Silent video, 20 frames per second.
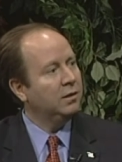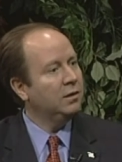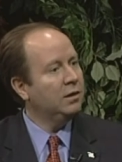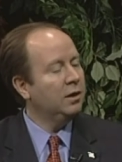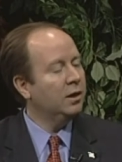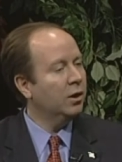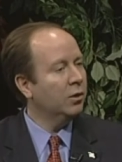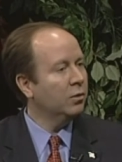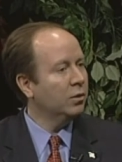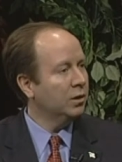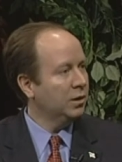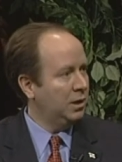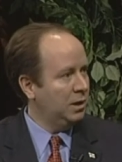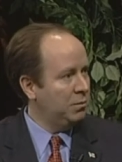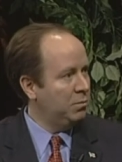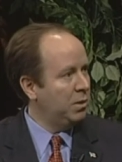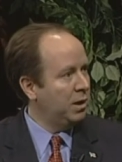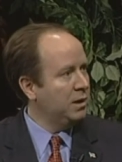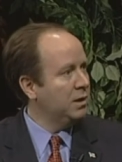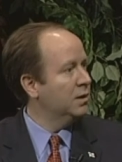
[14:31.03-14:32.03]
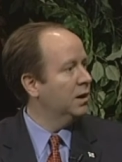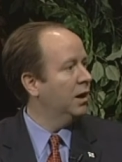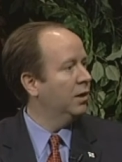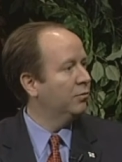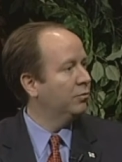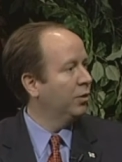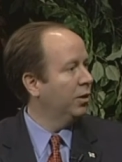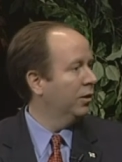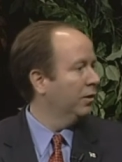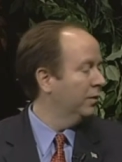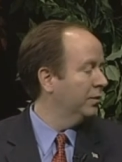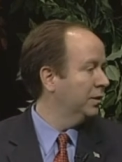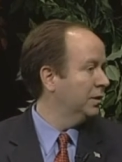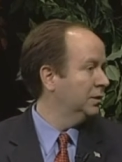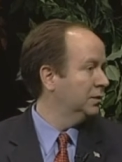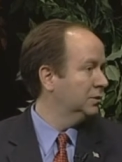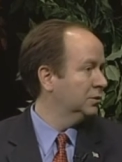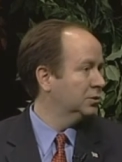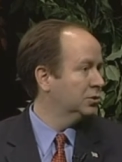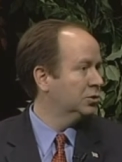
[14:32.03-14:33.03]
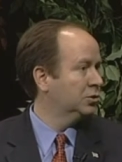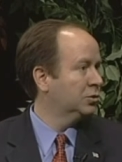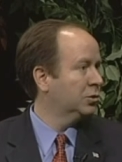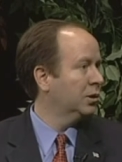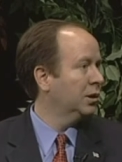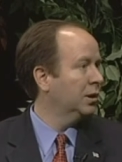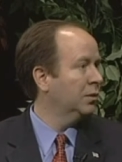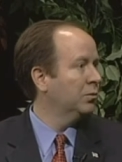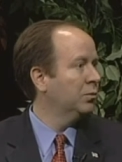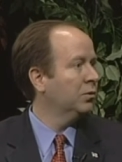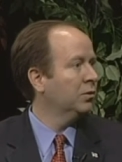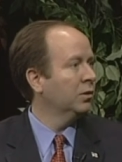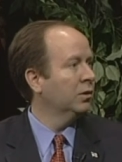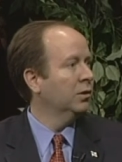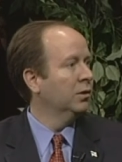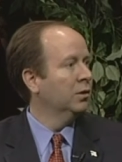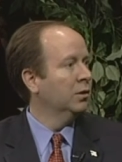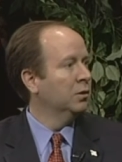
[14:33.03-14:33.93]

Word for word: you know, he might not fall in these extremes,